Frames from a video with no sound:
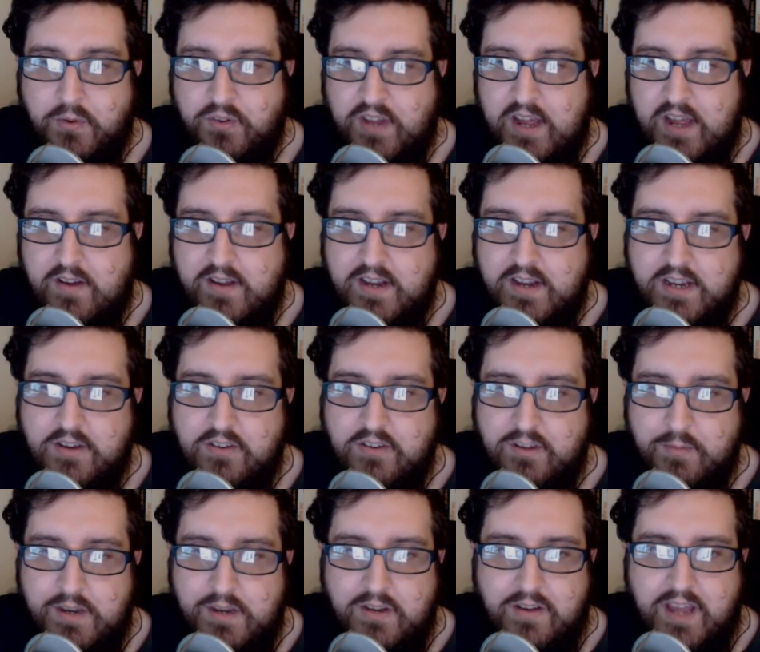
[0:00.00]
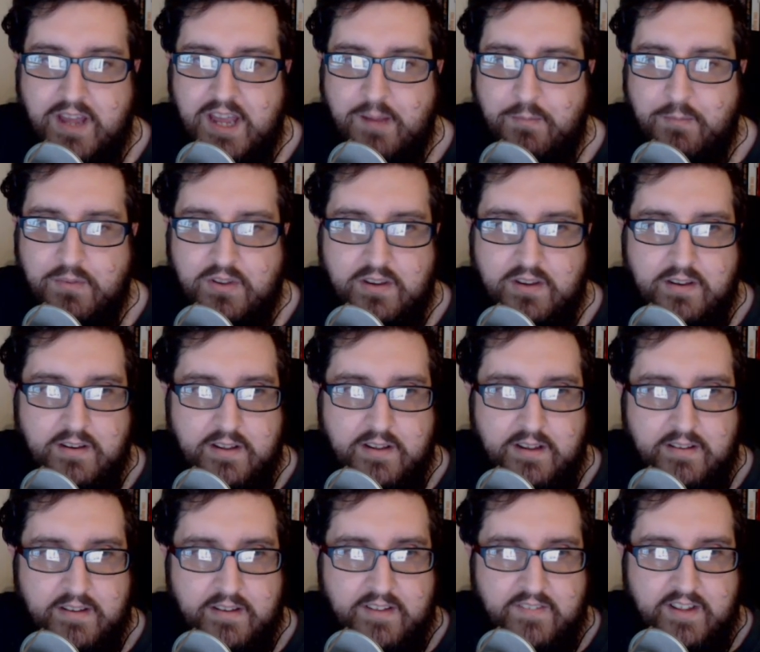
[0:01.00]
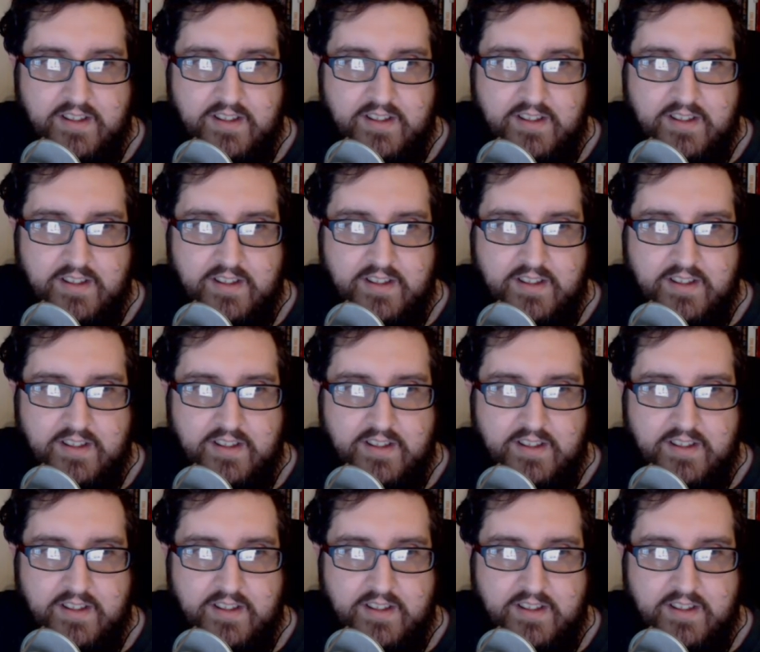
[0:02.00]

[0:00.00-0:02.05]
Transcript: out and use them in your games and stuff like